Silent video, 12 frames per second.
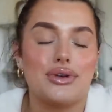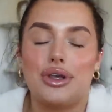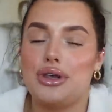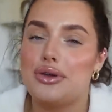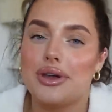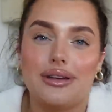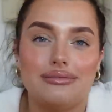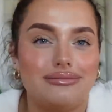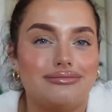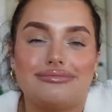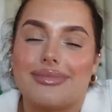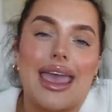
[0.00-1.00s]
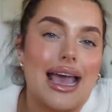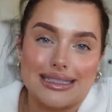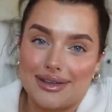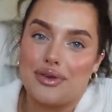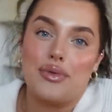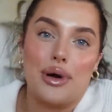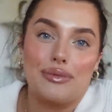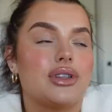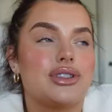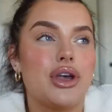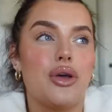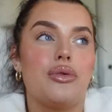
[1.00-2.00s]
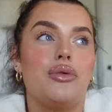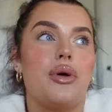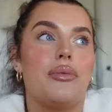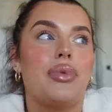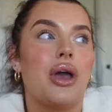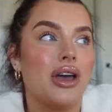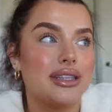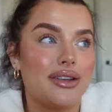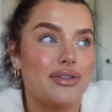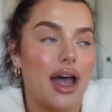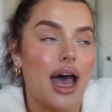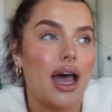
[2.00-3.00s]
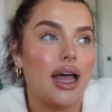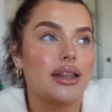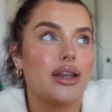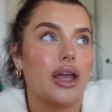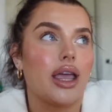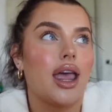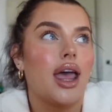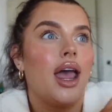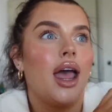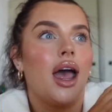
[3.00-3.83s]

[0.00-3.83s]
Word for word: You can guess if you want. So because of that, like,